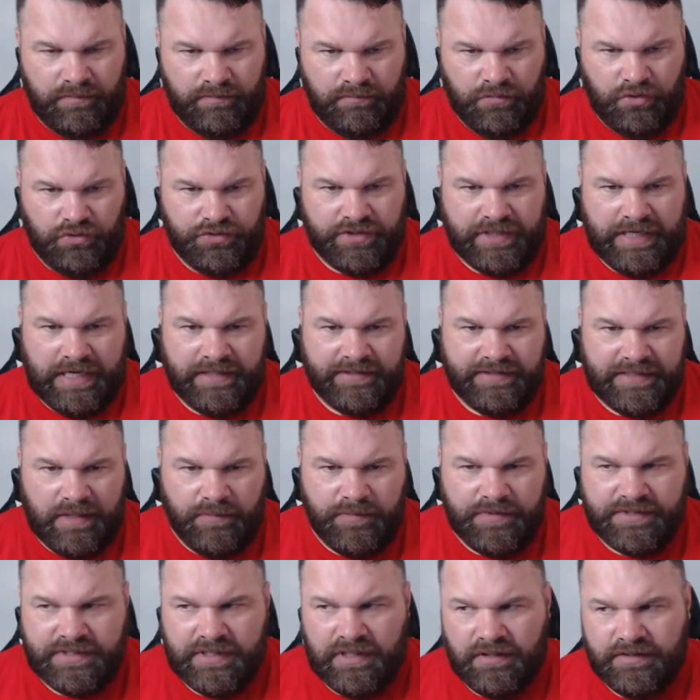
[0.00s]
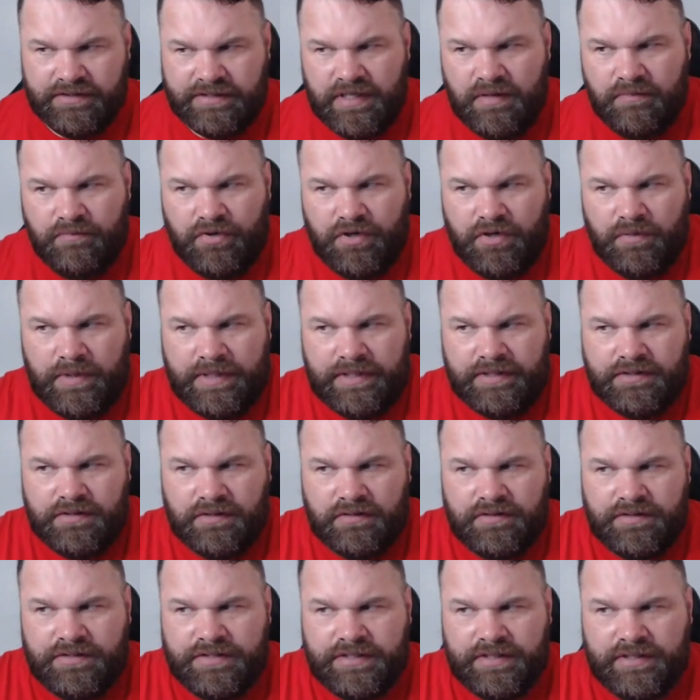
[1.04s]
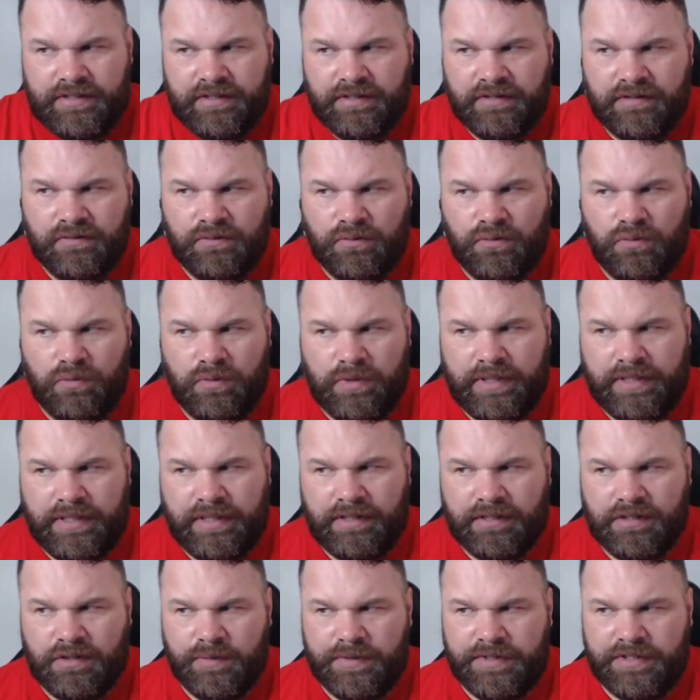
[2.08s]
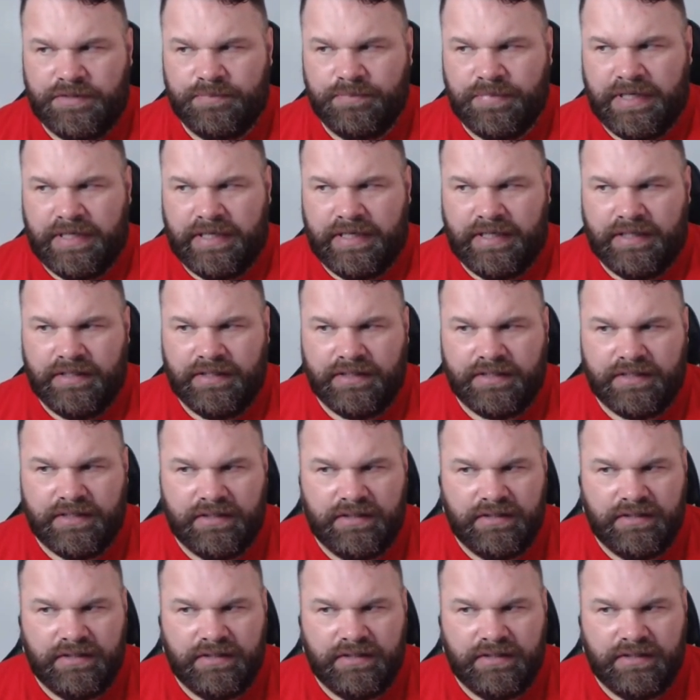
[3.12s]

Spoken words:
much game time at Celtic, but he went on to Queen's Park,